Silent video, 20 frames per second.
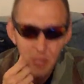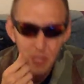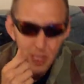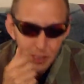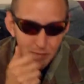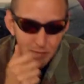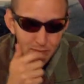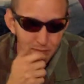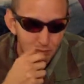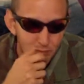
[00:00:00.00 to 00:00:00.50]

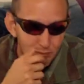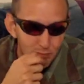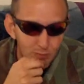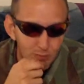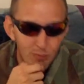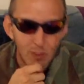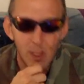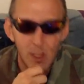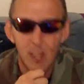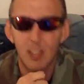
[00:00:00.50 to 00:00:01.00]
But
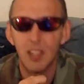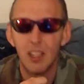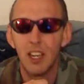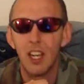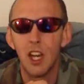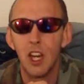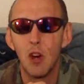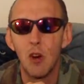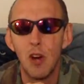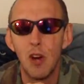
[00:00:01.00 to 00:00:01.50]
I'm
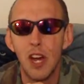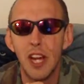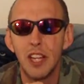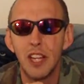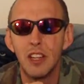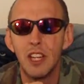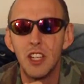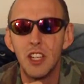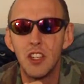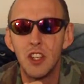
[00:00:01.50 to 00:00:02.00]
going to go
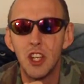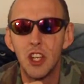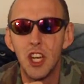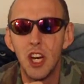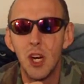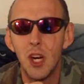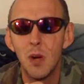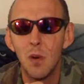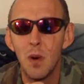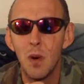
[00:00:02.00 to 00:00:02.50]
ahead and let
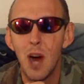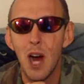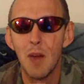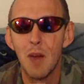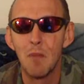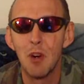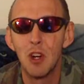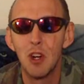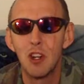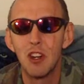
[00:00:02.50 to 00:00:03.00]
you go.
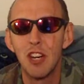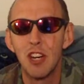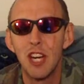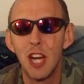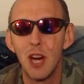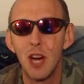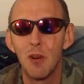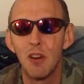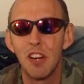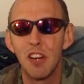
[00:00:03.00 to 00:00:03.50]
I'm
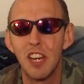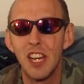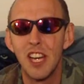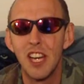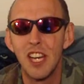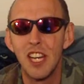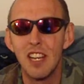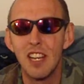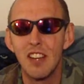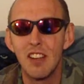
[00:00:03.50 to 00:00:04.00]
hungry. I want to
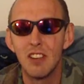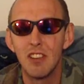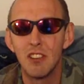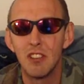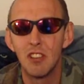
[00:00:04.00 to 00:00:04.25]
eat.